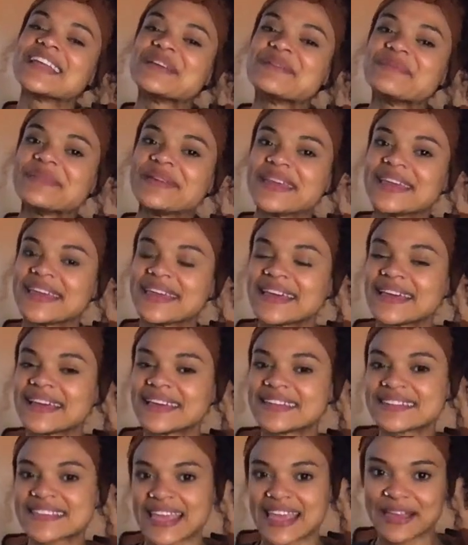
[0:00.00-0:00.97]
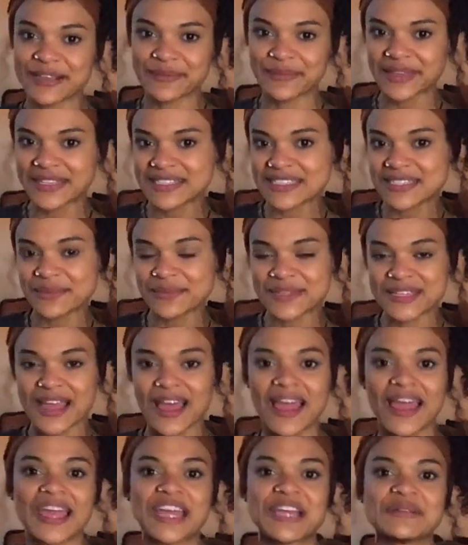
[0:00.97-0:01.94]
to take me some
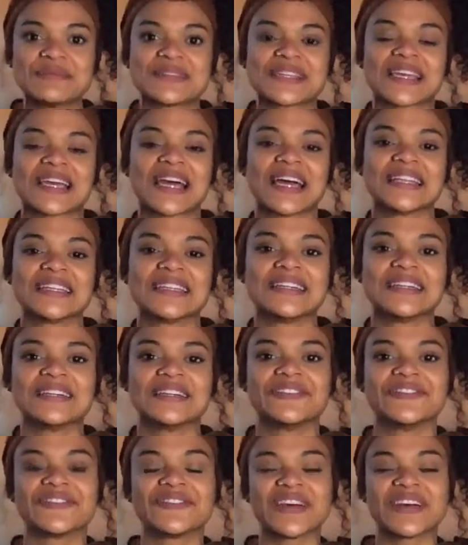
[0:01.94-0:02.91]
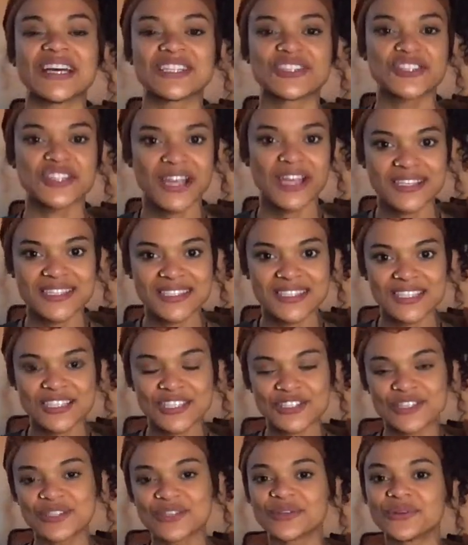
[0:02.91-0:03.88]
time to kind of adjust
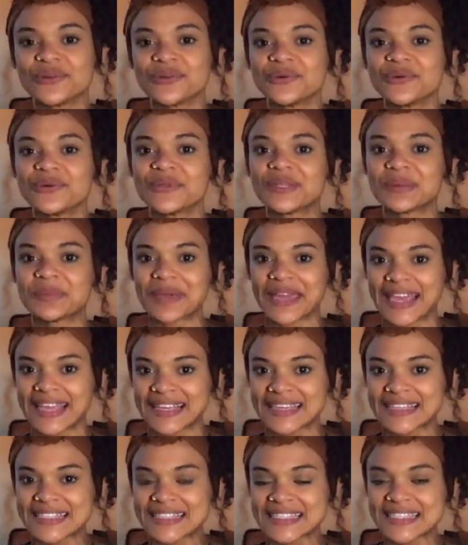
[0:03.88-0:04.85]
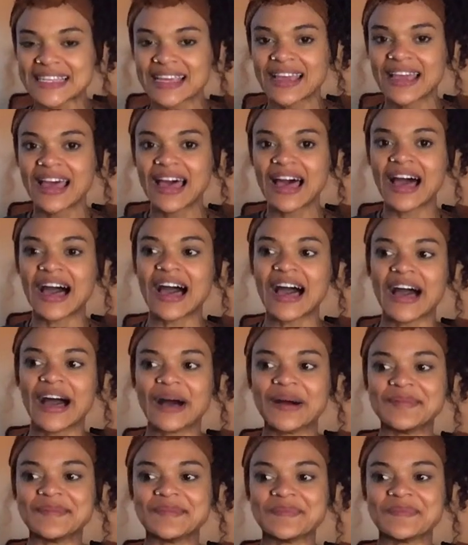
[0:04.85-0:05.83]
to the pace,
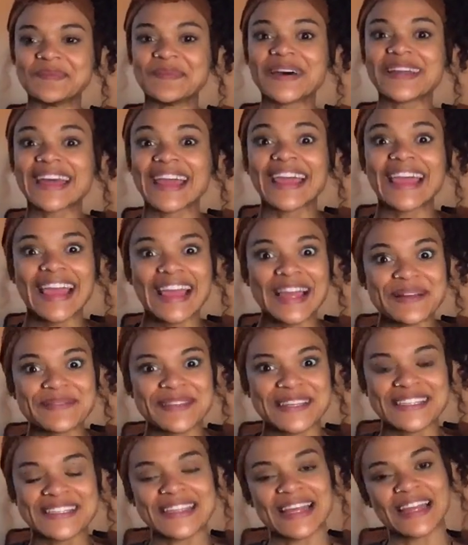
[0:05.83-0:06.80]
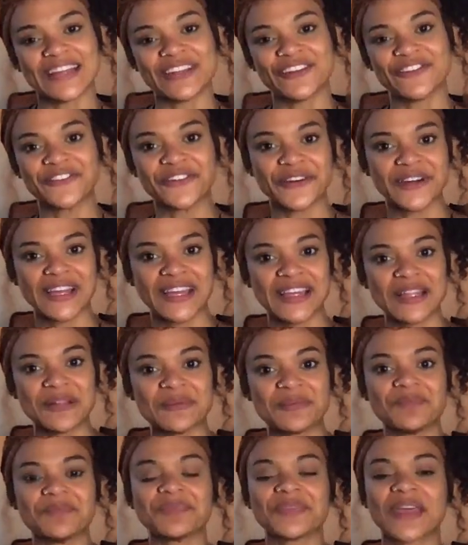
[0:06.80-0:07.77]
but I am excited for it.
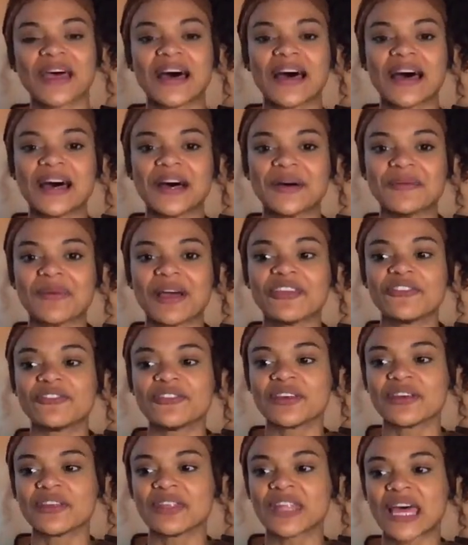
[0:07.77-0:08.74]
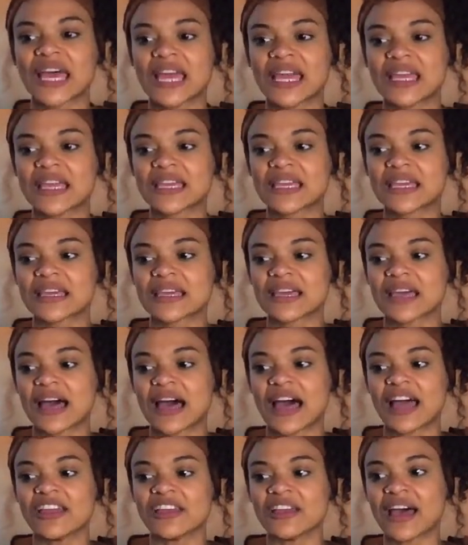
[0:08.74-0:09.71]
I feel like
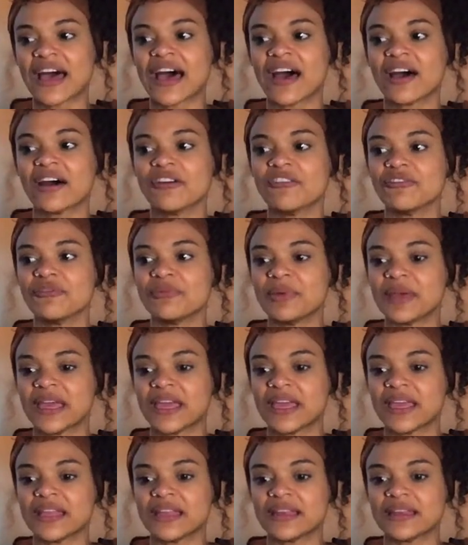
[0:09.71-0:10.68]
I have been